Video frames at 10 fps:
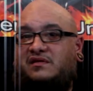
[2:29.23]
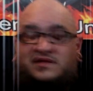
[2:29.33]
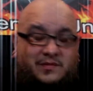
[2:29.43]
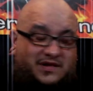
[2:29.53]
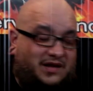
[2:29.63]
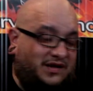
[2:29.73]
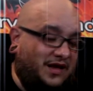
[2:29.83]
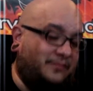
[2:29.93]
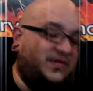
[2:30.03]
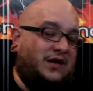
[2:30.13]
Something like
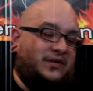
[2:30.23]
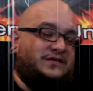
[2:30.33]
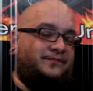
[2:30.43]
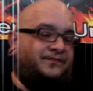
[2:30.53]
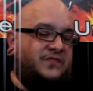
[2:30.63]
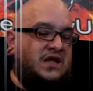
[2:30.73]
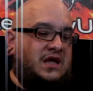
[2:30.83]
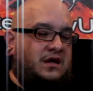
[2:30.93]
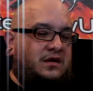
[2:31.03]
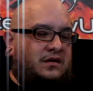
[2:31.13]
that. Anyways,
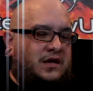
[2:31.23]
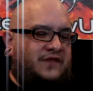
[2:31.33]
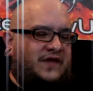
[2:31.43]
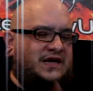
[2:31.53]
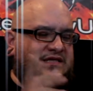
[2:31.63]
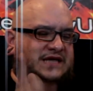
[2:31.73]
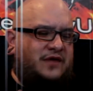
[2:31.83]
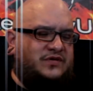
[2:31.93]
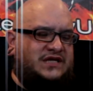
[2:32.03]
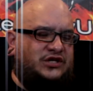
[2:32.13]
if I didn't say
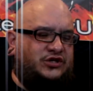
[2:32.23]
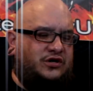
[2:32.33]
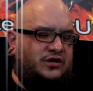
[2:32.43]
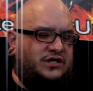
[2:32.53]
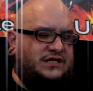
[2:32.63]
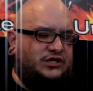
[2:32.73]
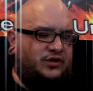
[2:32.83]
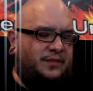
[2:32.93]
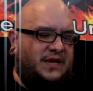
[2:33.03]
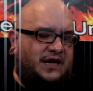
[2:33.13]
it, was
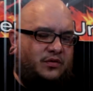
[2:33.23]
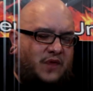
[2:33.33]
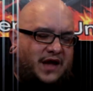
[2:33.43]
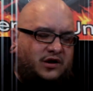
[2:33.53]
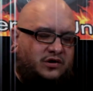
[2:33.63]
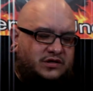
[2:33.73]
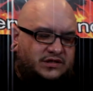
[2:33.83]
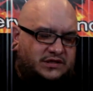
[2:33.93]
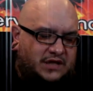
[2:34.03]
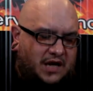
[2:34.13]
Century Media
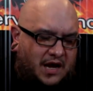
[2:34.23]
Records.